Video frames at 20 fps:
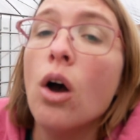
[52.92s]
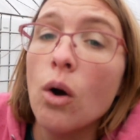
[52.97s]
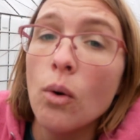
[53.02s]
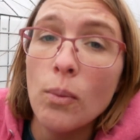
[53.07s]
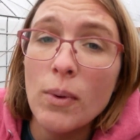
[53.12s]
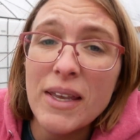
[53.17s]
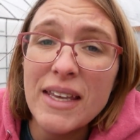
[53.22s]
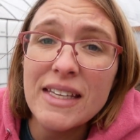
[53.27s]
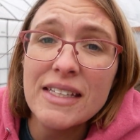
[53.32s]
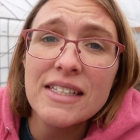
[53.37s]

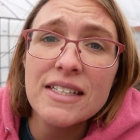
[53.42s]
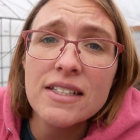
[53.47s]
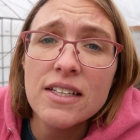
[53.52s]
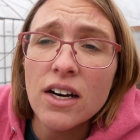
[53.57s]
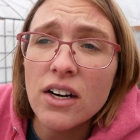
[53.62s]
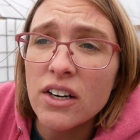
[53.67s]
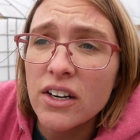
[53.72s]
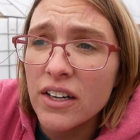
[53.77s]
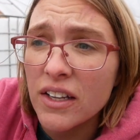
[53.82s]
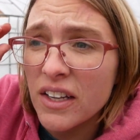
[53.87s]
We
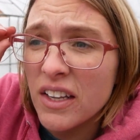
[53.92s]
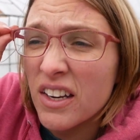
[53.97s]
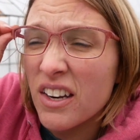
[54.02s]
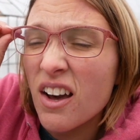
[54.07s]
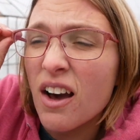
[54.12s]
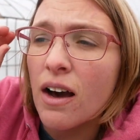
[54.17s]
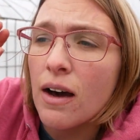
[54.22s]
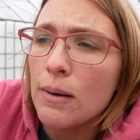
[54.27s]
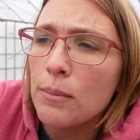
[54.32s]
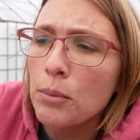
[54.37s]
started
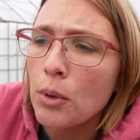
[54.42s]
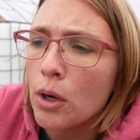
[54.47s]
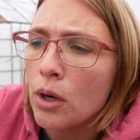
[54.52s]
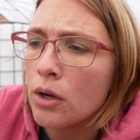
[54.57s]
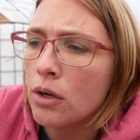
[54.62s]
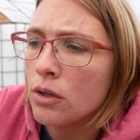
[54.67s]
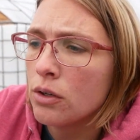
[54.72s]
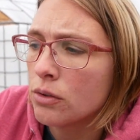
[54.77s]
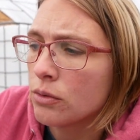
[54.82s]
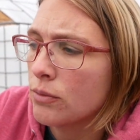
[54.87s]
um,
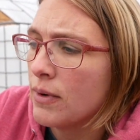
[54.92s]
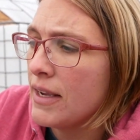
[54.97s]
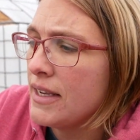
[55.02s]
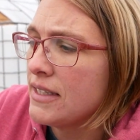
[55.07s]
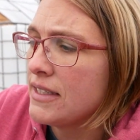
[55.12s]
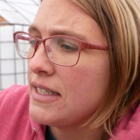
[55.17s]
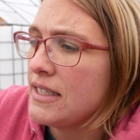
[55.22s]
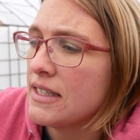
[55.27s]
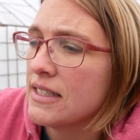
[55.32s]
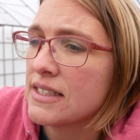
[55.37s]

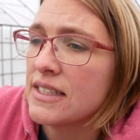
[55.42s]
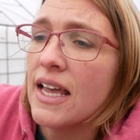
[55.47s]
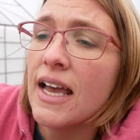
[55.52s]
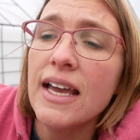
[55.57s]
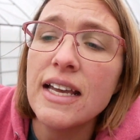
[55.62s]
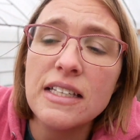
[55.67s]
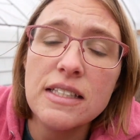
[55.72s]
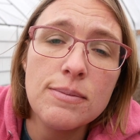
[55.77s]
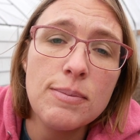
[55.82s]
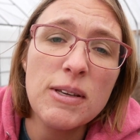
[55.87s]
raising the
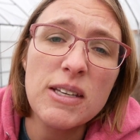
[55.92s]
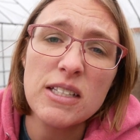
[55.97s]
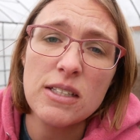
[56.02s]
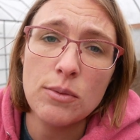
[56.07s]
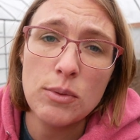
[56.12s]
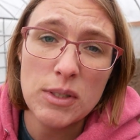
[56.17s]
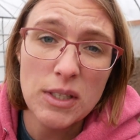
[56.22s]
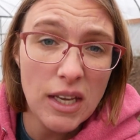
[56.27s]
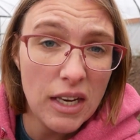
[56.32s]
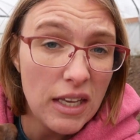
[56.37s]
sides because it
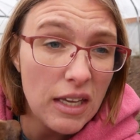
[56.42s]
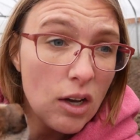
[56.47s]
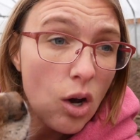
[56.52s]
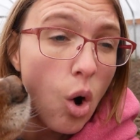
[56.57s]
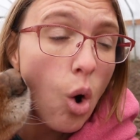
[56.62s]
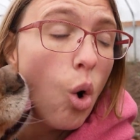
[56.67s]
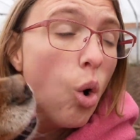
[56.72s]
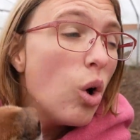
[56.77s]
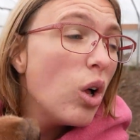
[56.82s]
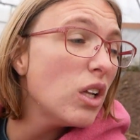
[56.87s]
was getting
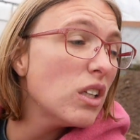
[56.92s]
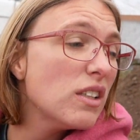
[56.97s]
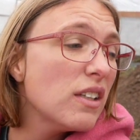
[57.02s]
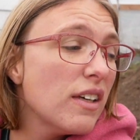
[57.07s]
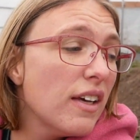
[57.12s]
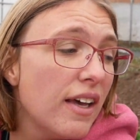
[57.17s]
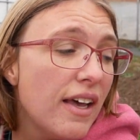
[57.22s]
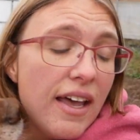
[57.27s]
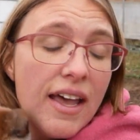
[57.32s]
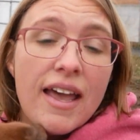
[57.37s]
cold,
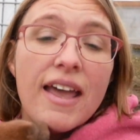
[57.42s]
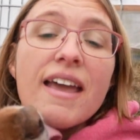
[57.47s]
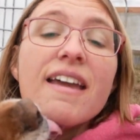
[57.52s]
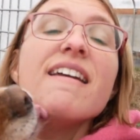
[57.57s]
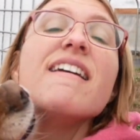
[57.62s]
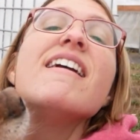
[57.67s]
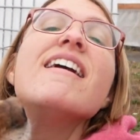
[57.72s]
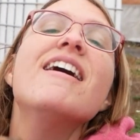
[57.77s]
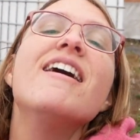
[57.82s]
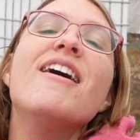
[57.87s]

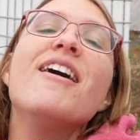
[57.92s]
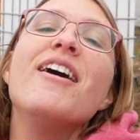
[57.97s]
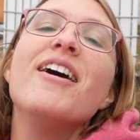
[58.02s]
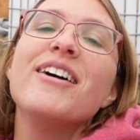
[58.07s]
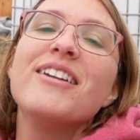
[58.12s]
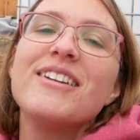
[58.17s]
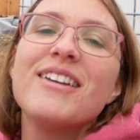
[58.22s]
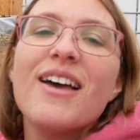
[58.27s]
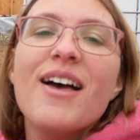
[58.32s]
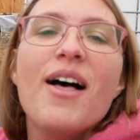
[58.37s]

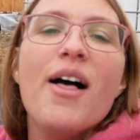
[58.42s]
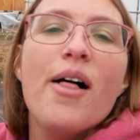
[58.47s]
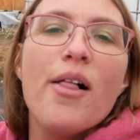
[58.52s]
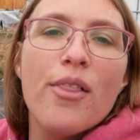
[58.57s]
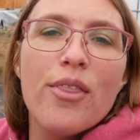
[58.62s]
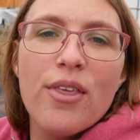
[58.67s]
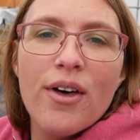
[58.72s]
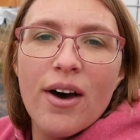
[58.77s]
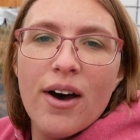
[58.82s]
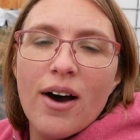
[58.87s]
and
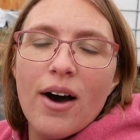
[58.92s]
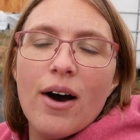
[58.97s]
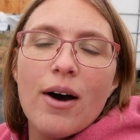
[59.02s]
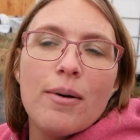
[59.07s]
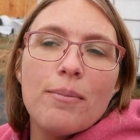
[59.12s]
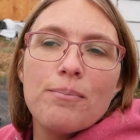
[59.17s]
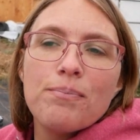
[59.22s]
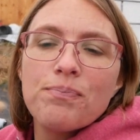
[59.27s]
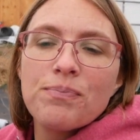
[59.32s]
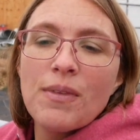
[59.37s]
the
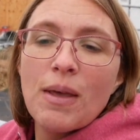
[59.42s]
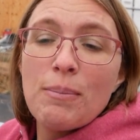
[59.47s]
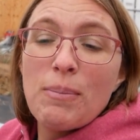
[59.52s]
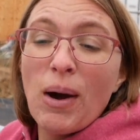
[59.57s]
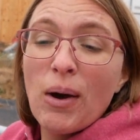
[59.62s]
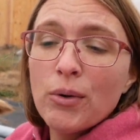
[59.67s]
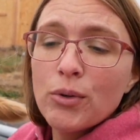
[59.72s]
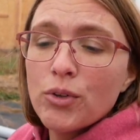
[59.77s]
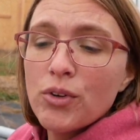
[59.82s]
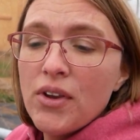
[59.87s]
um,
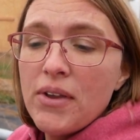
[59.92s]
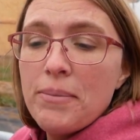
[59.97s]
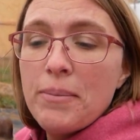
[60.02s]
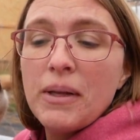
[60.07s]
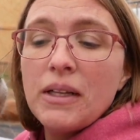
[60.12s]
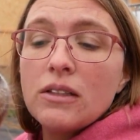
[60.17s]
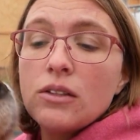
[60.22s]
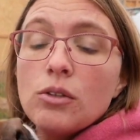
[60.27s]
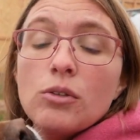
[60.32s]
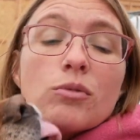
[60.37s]
powdery
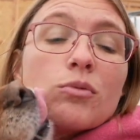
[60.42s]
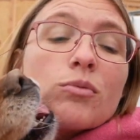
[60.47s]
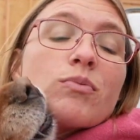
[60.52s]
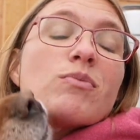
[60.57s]
mildew